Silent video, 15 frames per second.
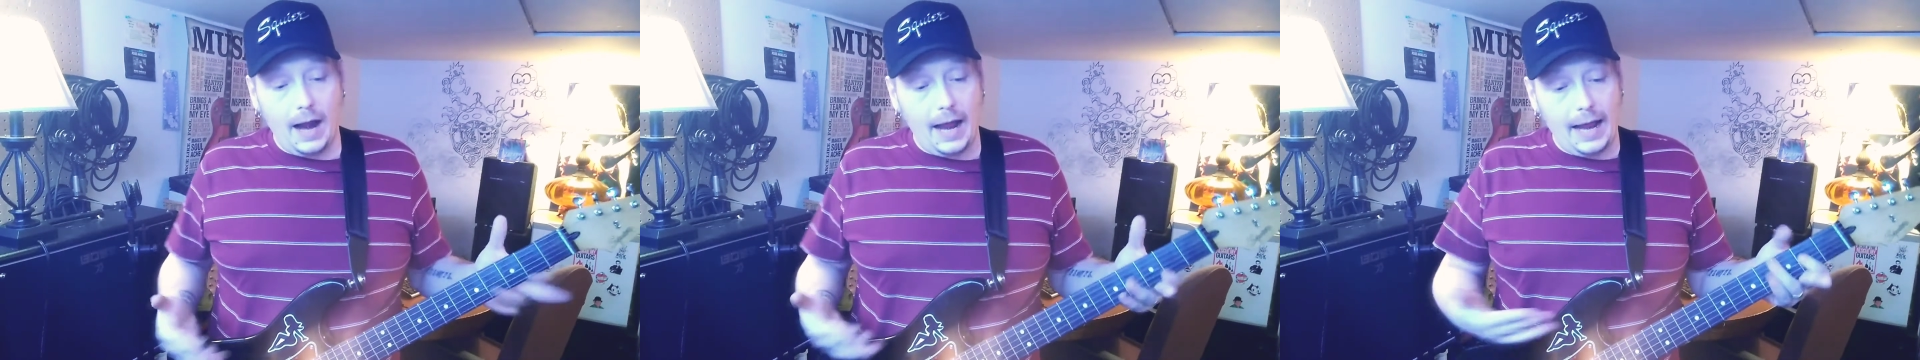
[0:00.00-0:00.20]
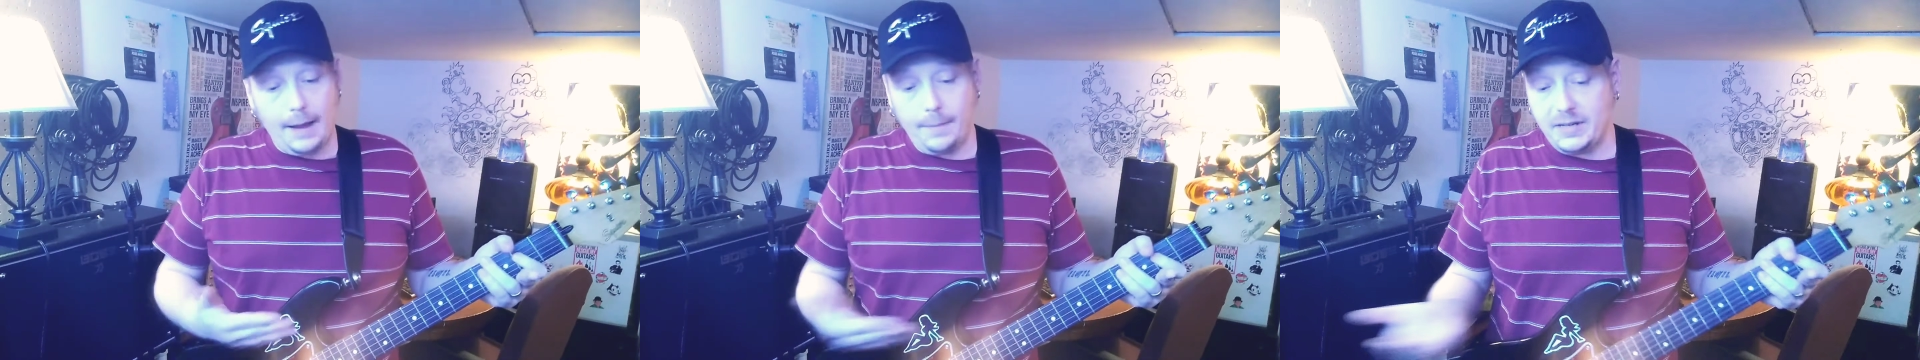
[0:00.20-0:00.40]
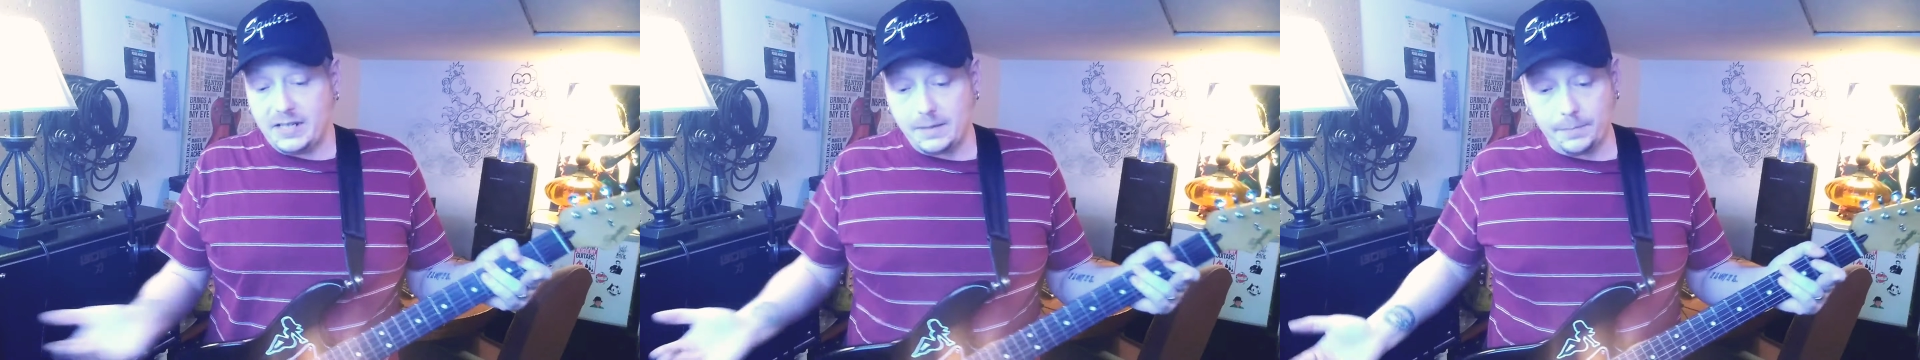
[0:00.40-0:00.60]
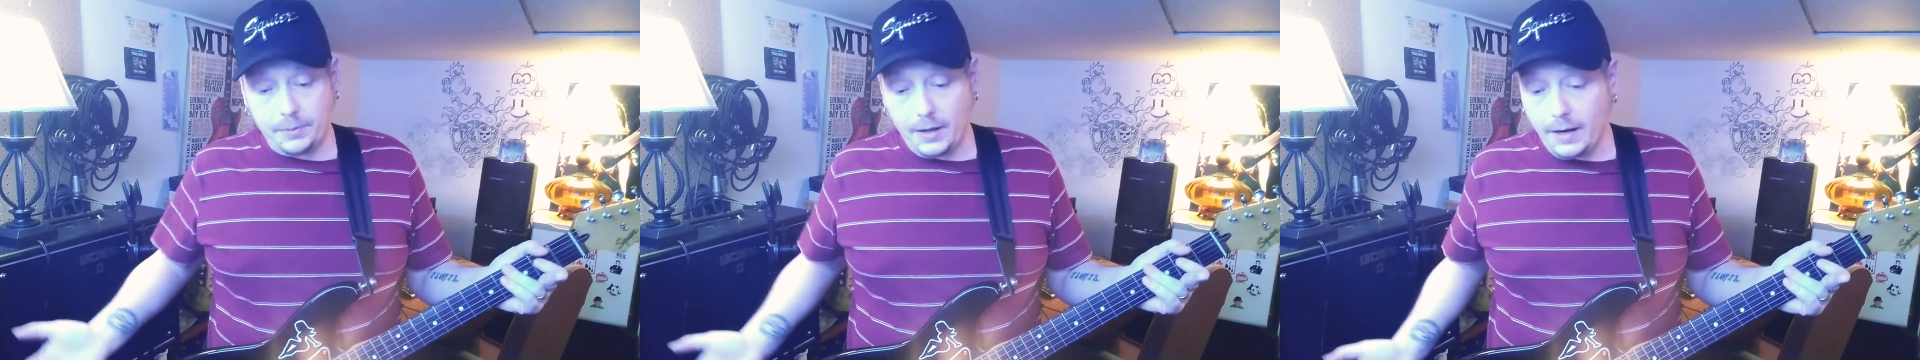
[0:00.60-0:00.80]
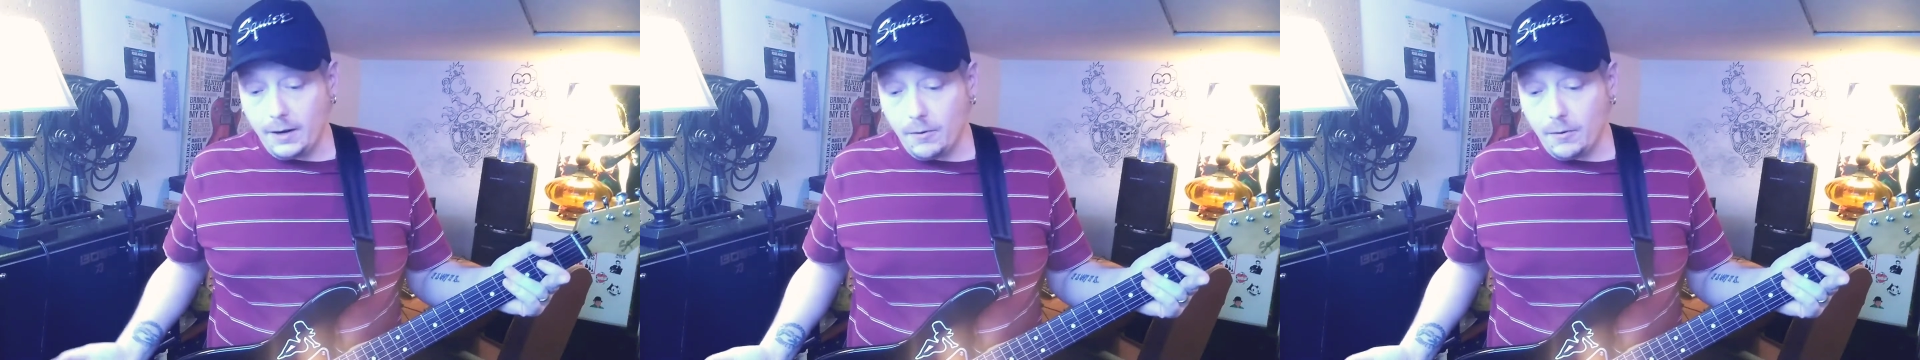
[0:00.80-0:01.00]
I am as a
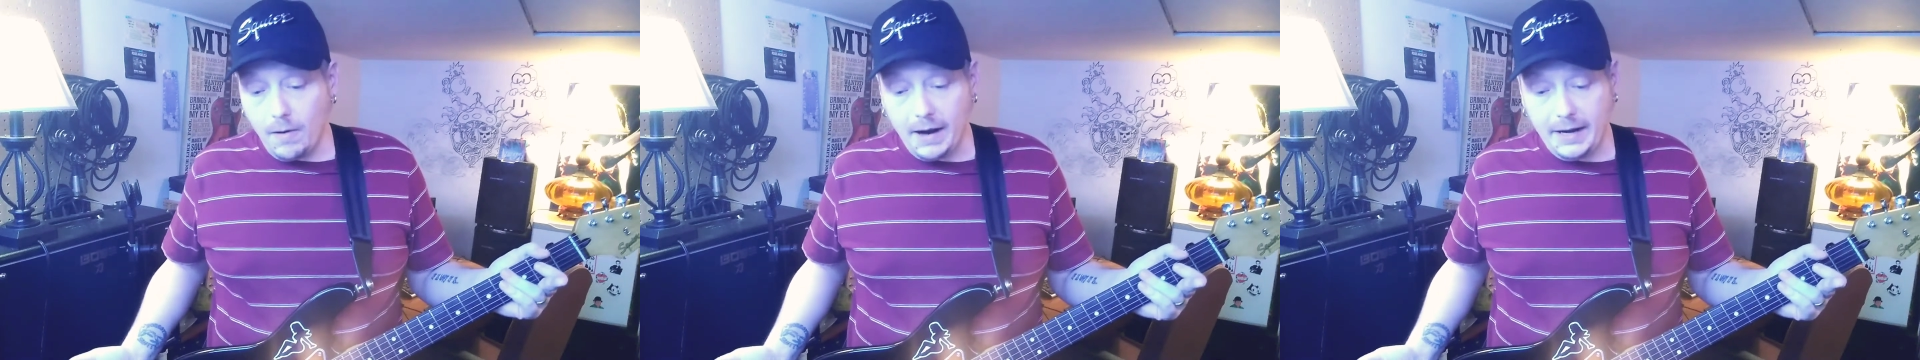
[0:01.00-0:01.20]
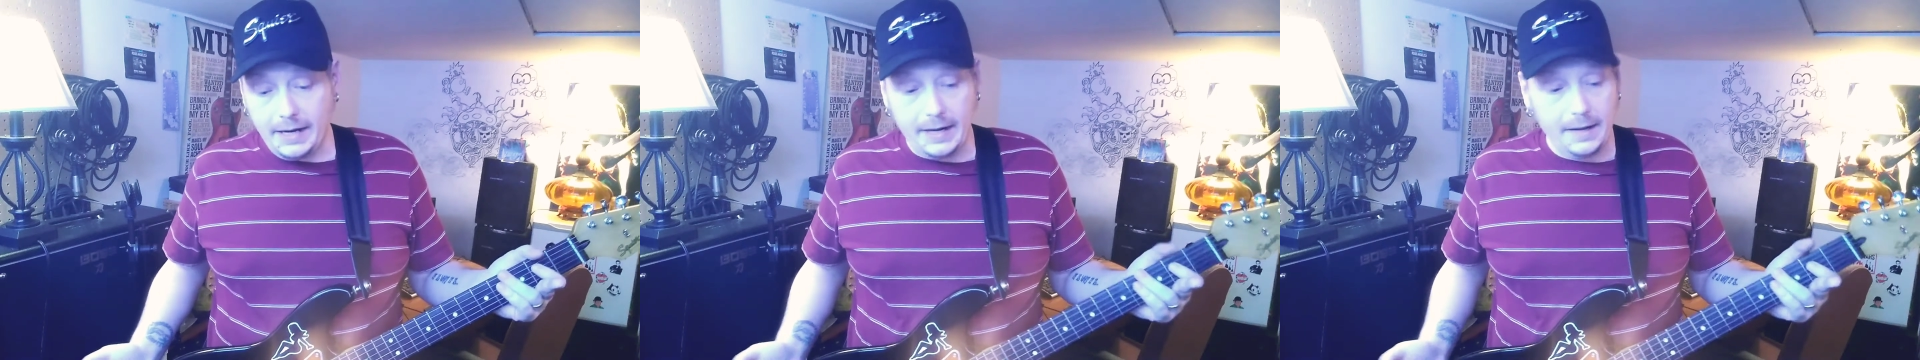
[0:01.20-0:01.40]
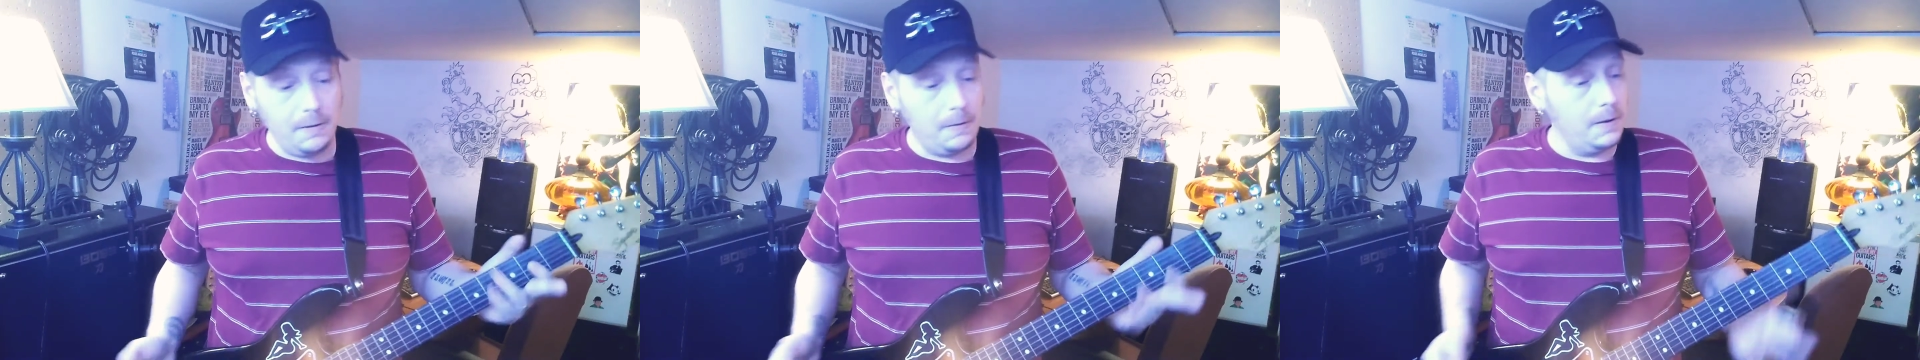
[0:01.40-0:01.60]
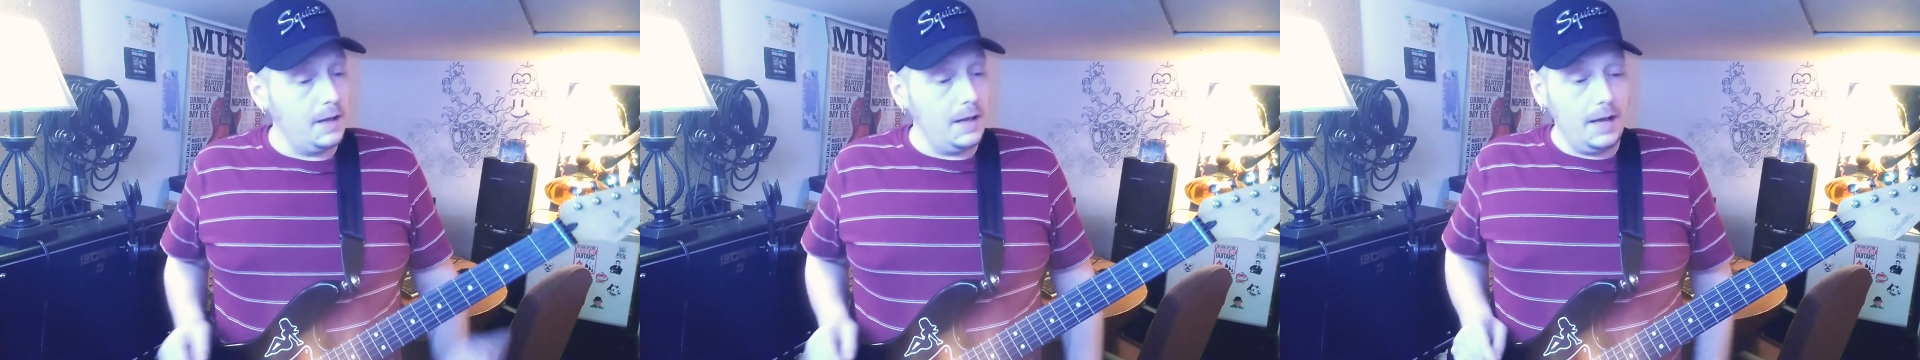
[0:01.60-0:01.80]
player right now.